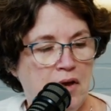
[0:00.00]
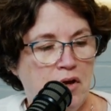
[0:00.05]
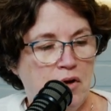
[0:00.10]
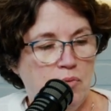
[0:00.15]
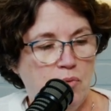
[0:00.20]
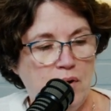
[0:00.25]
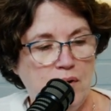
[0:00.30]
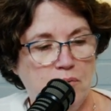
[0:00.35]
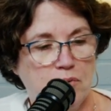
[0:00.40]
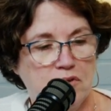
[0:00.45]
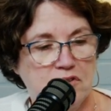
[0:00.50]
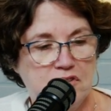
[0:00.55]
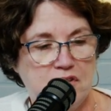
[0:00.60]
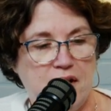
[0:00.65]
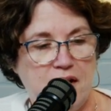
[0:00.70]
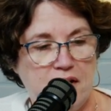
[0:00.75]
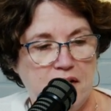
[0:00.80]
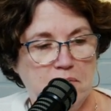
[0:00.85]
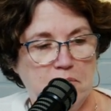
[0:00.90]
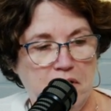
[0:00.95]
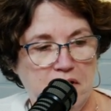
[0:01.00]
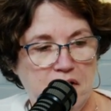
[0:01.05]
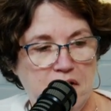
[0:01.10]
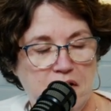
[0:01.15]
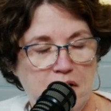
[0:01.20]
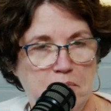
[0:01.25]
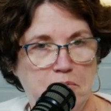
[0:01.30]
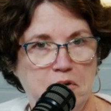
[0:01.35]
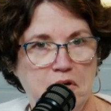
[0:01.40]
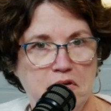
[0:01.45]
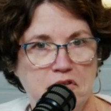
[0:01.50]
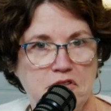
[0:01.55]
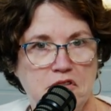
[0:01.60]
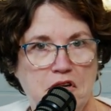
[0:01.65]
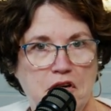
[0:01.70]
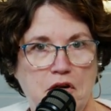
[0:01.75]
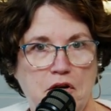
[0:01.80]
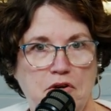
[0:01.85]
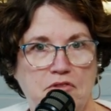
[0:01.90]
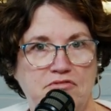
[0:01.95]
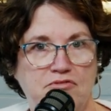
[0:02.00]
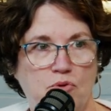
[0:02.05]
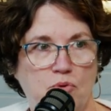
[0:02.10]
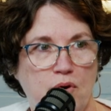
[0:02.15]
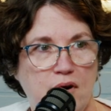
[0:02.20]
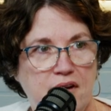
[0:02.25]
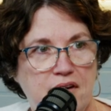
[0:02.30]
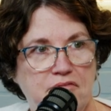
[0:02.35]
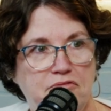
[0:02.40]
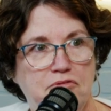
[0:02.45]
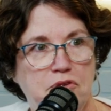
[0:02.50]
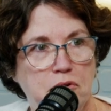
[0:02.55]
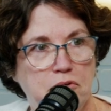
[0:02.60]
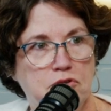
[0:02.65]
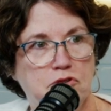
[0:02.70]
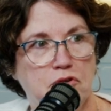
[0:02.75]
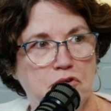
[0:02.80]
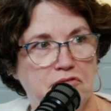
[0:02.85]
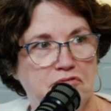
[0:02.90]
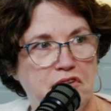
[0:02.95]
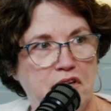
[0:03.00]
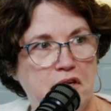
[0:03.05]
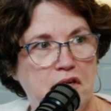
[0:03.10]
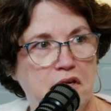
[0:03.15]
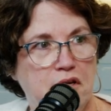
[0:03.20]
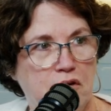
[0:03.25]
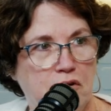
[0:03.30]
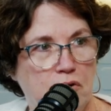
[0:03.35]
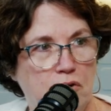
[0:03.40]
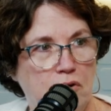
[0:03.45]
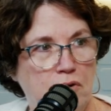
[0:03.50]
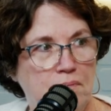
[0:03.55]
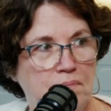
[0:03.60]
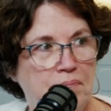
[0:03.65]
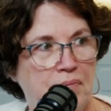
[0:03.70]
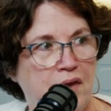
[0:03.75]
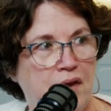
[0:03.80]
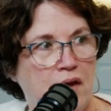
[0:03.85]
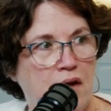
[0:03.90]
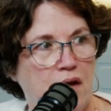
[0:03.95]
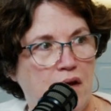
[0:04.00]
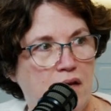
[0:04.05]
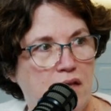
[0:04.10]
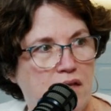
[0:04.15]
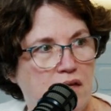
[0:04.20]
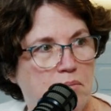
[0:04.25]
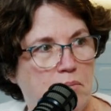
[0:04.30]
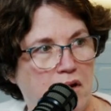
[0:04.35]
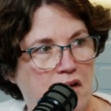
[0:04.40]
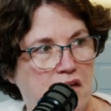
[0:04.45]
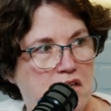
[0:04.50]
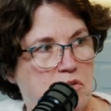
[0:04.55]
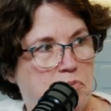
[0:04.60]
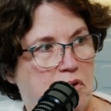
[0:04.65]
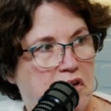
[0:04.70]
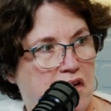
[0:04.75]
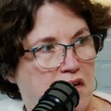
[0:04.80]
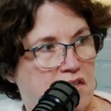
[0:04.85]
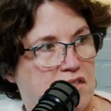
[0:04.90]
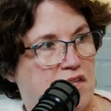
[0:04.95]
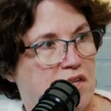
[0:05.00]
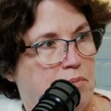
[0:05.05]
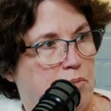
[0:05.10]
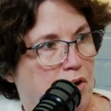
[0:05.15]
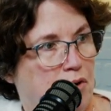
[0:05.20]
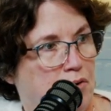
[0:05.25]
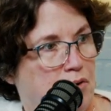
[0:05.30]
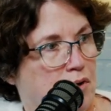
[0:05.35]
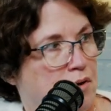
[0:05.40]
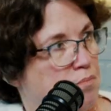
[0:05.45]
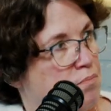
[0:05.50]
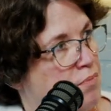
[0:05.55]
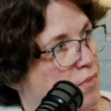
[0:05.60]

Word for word: We were stacking money up years ago for a future vehicle, and then my husband got T boned.